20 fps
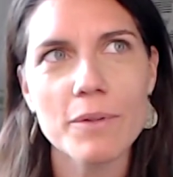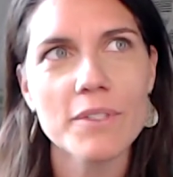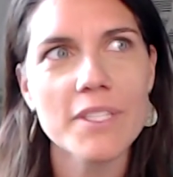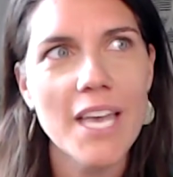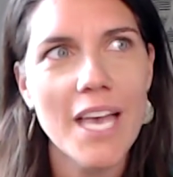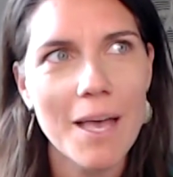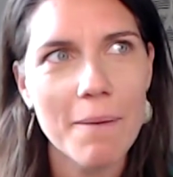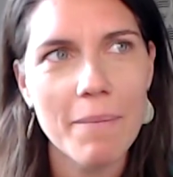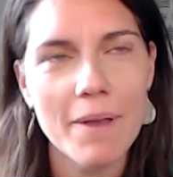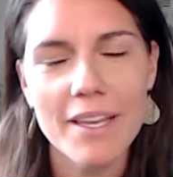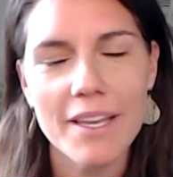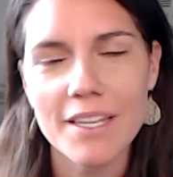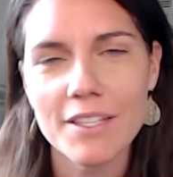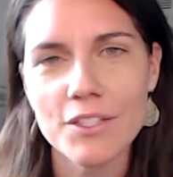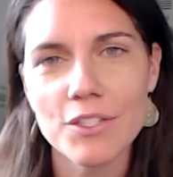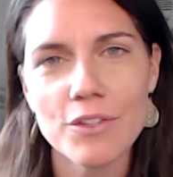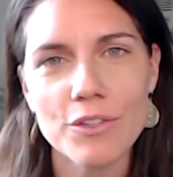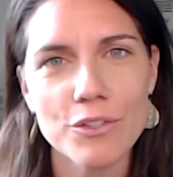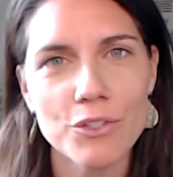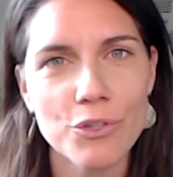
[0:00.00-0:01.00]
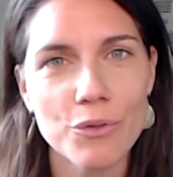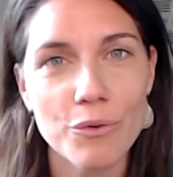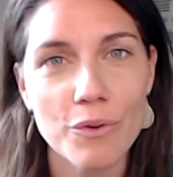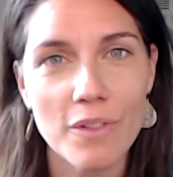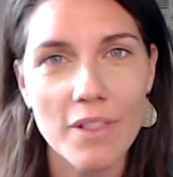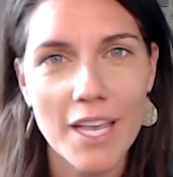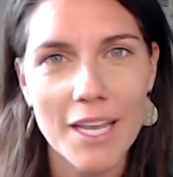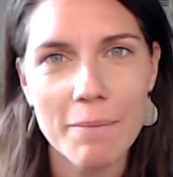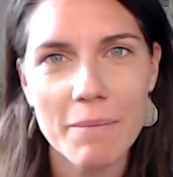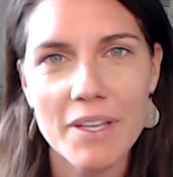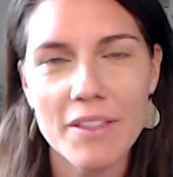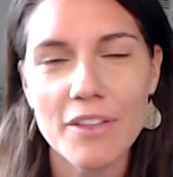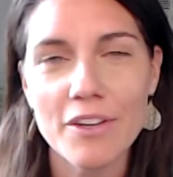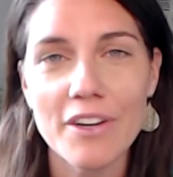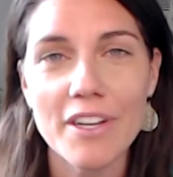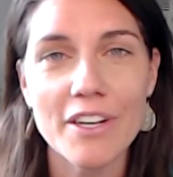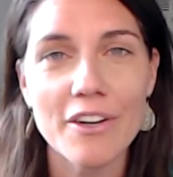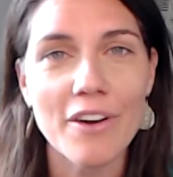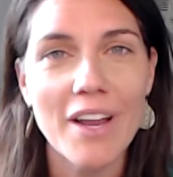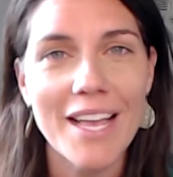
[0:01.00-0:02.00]
tap back into their true alignment, their
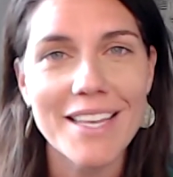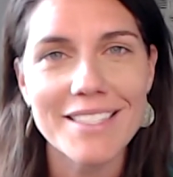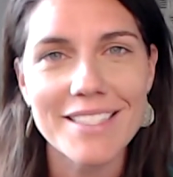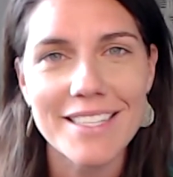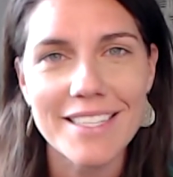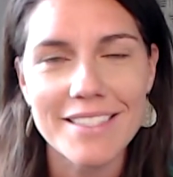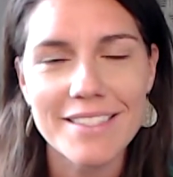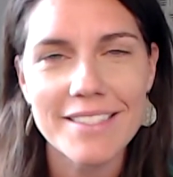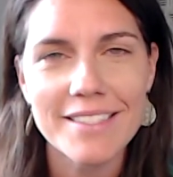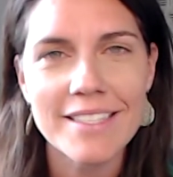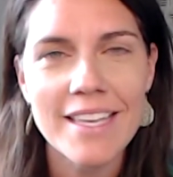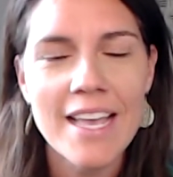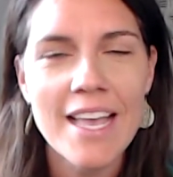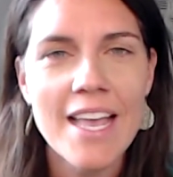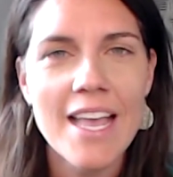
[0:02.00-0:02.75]
inner essence,